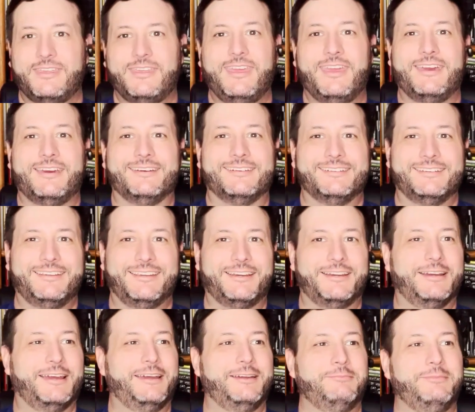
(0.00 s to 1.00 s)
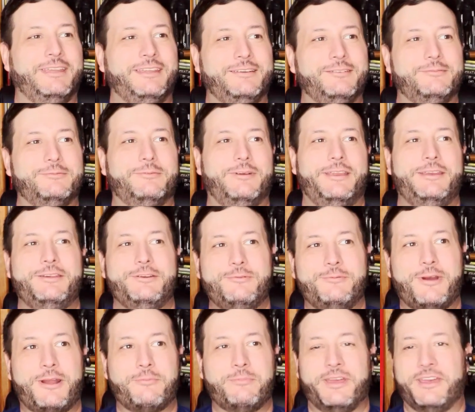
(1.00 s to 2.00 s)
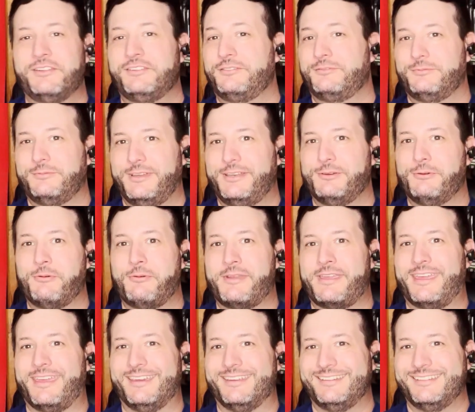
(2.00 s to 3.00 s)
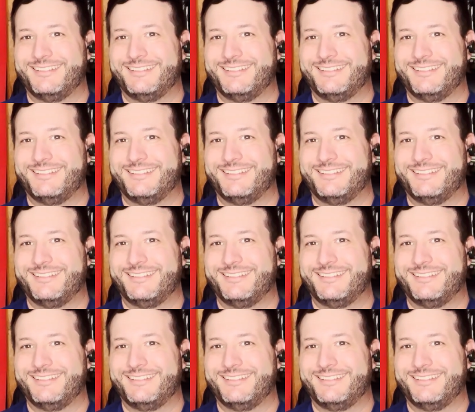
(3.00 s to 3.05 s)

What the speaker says: Yeah. I mean, we do our best. We do what we can.